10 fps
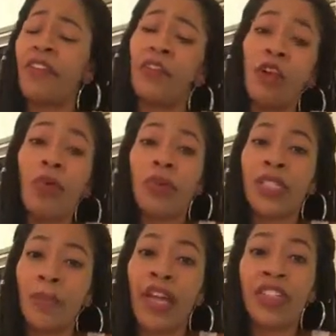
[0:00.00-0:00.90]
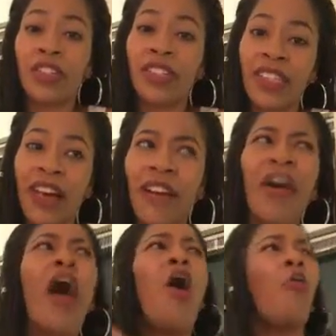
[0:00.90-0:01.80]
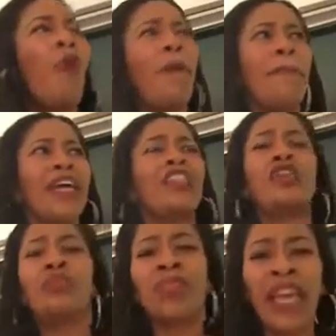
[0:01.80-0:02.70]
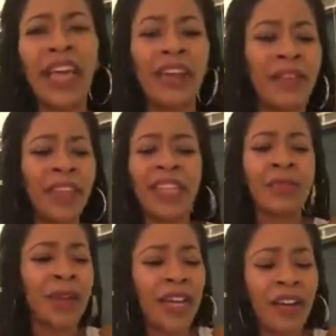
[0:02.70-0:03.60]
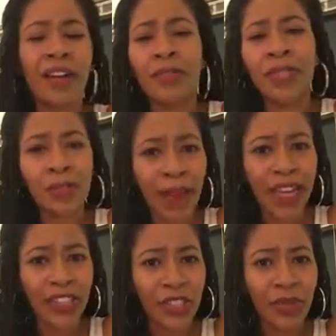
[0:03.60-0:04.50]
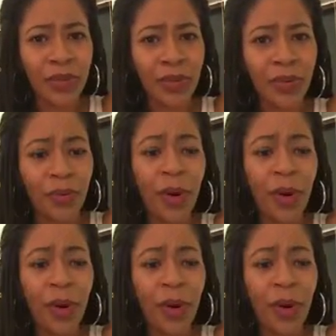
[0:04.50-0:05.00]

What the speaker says: If you don't respect yourself, what makes you think these men are going to respect you?